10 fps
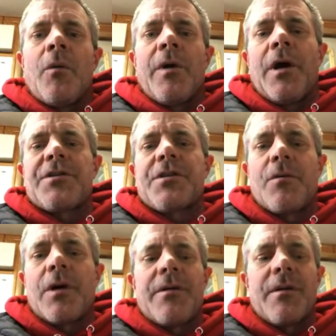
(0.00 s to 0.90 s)
We
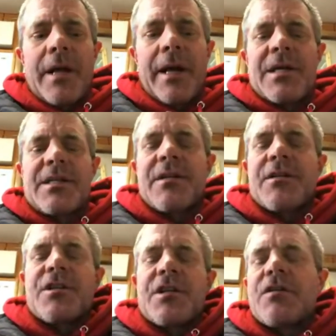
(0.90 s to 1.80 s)
also run, like I said,
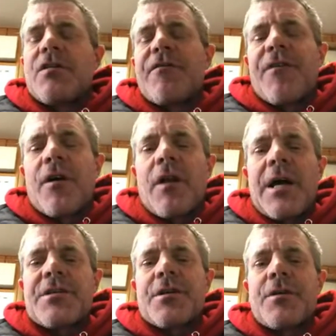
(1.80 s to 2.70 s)
the G2
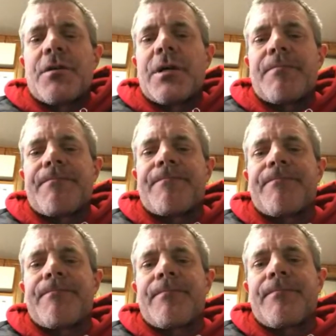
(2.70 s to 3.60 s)
fertilizer unit.
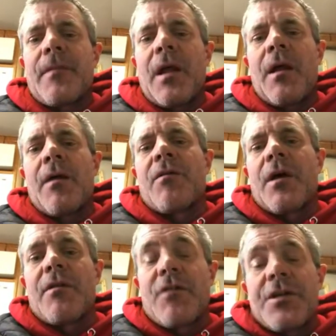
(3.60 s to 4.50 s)
Mm-hmm. And
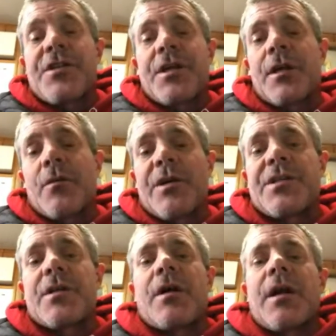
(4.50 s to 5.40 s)
then this year we
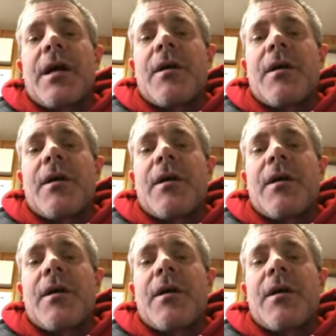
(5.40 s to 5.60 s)
tried